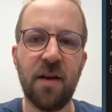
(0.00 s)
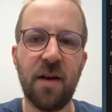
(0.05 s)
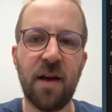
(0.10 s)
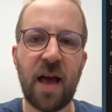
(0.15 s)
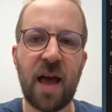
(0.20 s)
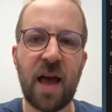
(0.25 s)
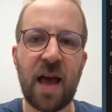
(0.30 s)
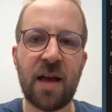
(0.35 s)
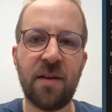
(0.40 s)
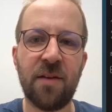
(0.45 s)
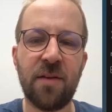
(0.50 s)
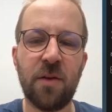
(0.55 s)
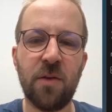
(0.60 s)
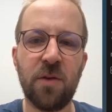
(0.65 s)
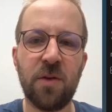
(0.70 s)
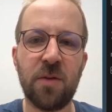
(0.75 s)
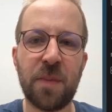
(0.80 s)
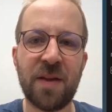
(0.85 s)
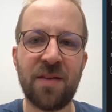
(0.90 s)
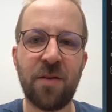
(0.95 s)
and you
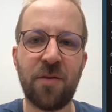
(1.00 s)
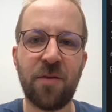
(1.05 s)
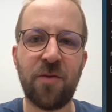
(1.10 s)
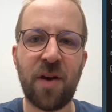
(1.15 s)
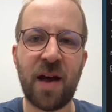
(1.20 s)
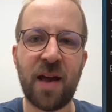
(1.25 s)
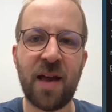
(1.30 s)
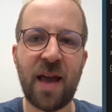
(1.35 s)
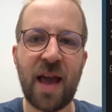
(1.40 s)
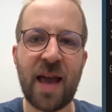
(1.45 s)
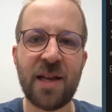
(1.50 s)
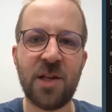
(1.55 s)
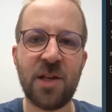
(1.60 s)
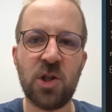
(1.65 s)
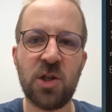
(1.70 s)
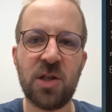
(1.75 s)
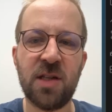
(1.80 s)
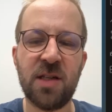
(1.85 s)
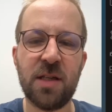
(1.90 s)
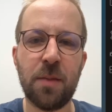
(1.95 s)
specify
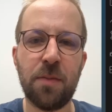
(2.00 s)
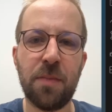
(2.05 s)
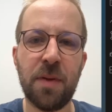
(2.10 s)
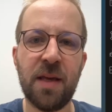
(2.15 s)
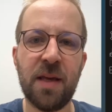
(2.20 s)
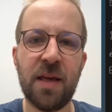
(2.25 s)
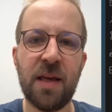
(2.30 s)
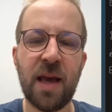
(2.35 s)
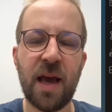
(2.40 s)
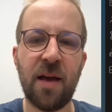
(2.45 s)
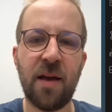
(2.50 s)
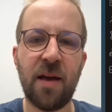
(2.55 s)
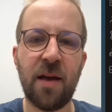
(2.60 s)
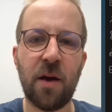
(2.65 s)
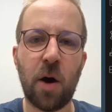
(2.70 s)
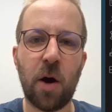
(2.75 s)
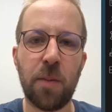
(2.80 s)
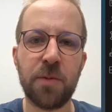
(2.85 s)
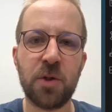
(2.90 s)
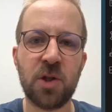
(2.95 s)
HTTP
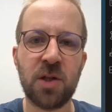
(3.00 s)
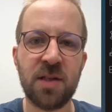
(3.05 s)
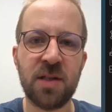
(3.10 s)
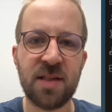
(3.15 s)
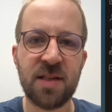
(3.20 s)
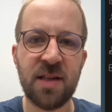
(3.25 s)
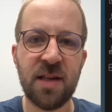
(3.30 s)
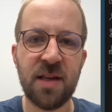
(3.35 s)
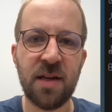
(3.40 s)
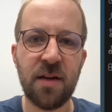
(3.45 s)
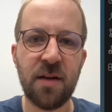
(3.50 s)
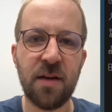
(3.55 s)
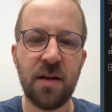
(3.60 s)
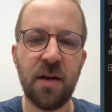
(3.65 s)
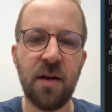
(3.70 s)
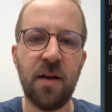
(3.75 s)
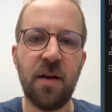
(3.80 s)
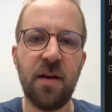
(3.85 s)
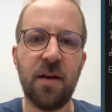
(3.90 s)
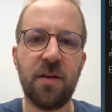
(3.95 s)
options here.
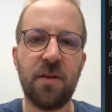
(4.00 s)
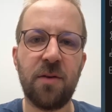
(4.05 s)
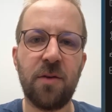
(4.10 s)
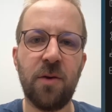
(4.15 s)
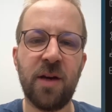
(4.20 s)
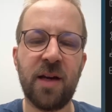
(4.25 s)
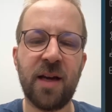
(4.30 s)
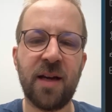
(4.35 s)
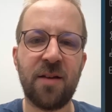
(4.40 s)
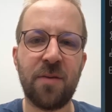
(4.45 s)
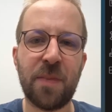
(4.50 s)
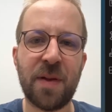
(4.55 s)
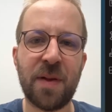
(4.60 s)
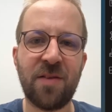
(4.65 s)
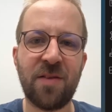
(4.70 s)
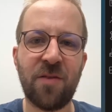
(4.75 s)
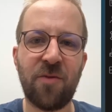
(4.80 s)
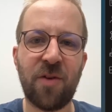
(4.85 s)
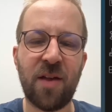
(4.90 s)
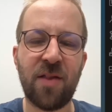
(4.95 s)
So you can
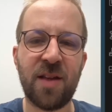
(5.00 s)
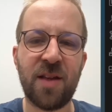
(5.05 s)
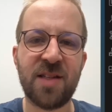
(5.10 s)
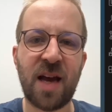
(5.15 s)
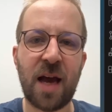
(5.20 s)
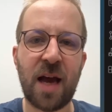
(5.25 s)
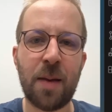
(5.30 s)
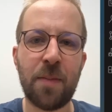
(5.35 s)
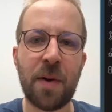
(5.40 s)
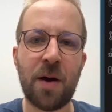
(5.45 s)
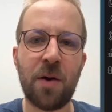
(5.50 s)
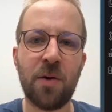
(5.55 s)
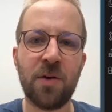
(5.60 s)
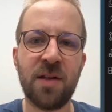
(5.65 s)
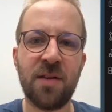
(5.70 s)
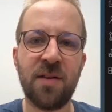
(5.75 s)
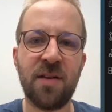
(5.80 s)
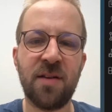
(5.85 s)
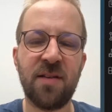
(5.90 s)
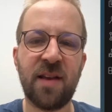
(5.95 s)
specify the timeout,
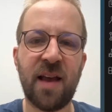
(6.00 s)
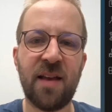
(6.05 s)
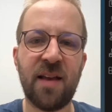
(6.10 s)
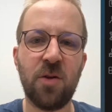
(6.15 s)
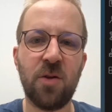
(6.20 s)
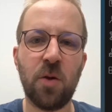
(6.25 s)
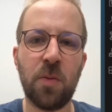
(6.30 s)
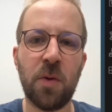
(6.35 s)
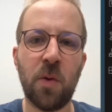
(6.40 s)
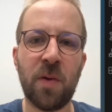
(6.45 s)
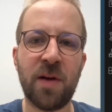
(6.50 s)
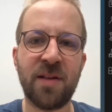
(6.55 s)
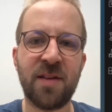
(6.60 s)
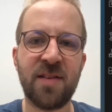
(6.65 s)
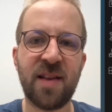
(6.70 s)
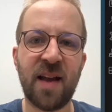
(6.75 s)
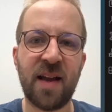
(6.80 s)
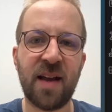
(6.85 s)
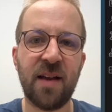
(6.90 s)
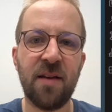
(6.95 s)
in this case to be 1
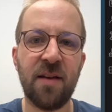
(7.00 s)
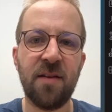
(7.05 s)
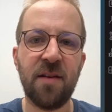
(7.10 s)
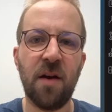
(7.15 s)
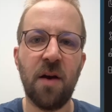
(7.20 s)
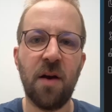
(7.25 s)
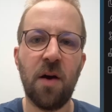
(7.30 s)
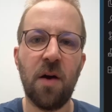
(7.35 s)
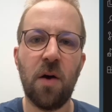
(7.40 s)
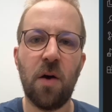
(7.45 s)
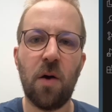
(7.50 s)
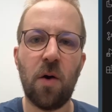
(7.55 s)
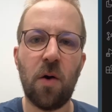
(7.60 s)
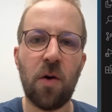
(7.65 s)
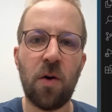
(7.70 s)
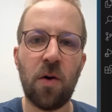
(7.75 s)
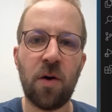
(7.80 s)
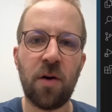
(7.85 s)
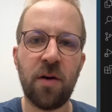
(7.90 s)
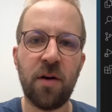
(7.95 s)
second,
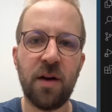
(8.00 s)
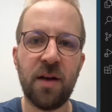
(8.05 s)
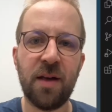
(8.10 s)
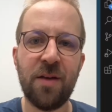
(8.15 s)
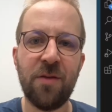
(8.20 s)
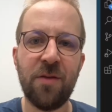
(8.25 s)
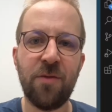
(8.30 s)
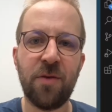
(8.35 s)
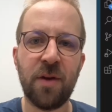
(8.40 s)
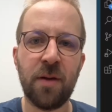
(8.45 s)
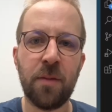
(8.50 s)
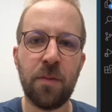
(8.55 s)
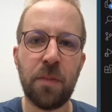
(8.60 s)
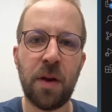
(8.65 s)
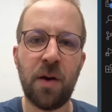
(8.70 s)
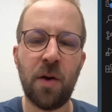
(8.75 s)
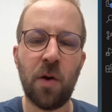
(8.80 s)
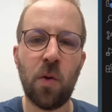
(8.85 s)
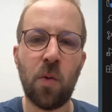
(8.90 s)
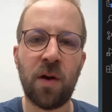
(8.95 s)
or even
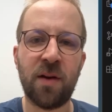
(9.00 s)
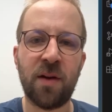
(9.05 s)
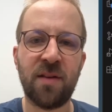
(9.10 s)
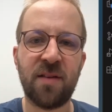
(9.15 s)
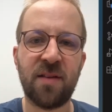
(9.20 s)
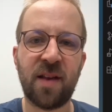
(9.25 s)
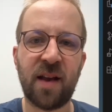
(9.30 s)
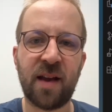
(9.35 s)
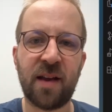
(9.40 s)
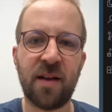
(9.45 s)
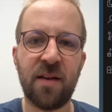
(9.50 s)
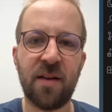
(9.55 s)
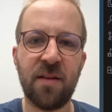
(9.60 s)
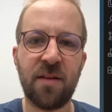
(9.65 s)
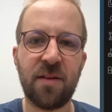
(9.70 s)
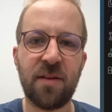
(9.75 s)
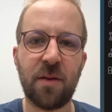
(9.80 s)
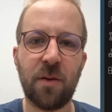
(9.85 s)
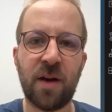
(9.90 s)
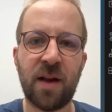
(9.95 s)
below 1 second,
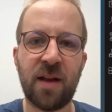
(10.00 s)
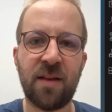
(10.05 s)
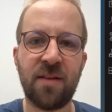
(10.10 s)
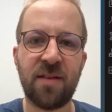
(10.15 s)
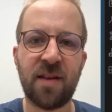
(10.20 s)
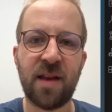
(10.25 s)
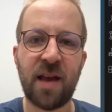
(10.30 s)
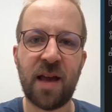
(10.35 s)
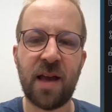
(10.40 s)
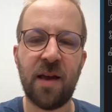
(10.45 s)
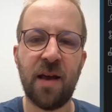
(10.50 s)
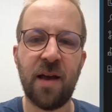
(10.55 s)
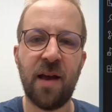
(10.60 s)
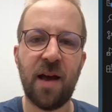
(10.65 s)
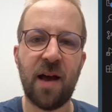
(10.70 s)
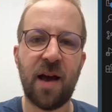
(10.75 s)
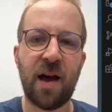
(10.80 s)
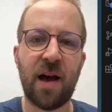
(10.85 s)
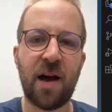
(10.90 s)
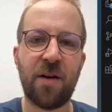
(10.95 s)
so let's say
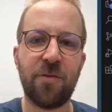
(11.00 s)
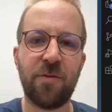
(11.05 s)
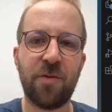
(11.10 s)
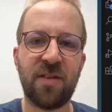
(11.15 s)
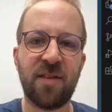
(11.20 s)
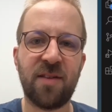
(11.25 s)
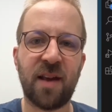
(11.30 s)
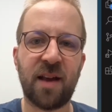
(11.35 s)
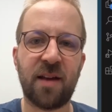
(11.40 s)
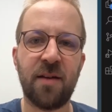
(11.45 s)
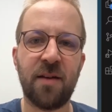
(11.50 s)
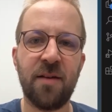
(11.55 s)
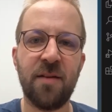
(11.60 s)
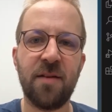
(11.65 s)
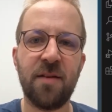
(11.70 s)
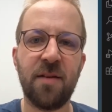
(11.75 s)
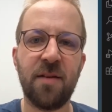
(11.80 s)
half a second.